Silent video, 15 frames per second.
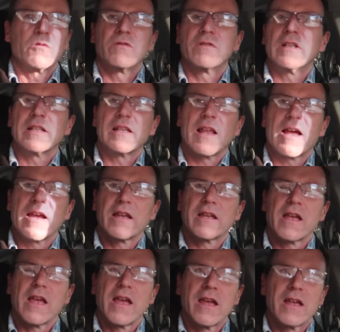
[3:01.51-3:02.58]
would really like
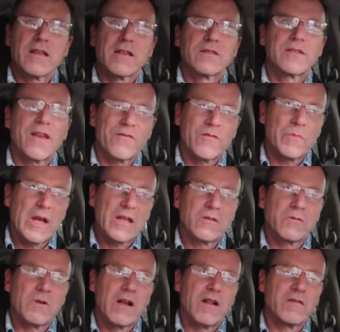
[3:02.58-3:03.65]
a
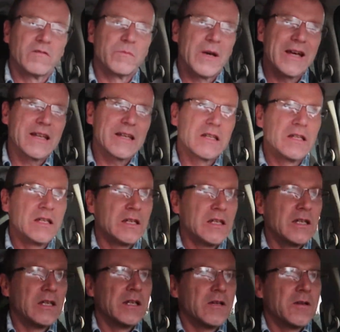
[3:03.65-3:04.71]
7x12, but
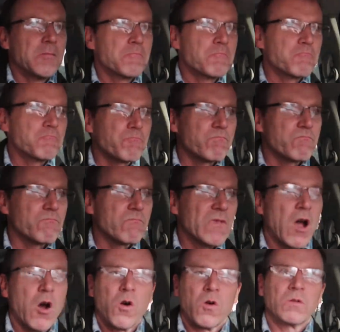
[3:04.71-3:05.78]

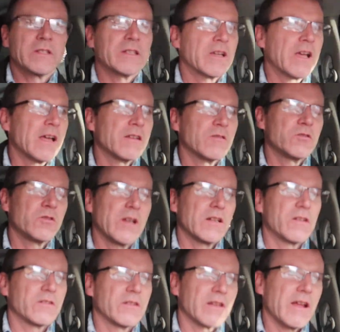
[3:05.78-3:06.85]
the only kind of
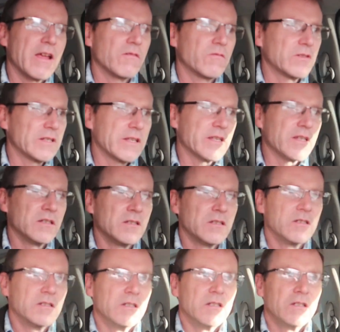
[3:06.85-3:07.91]
trailer that I really
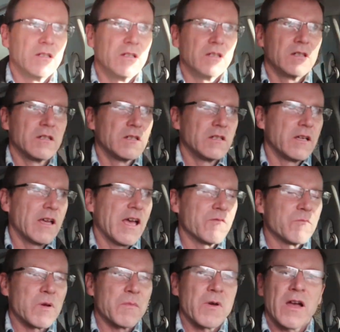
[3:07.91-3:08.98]

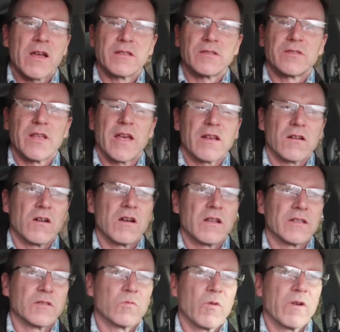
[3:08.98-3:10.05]
have my mind set
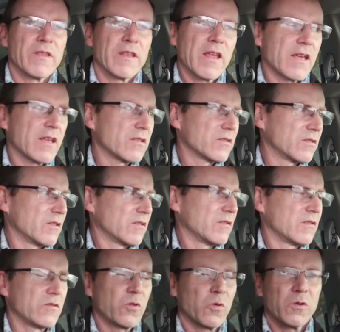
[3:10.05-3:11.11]
on is one that has
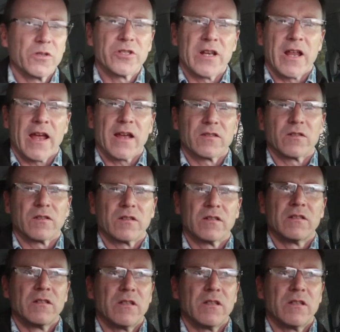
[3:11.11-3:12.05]
torsion axle.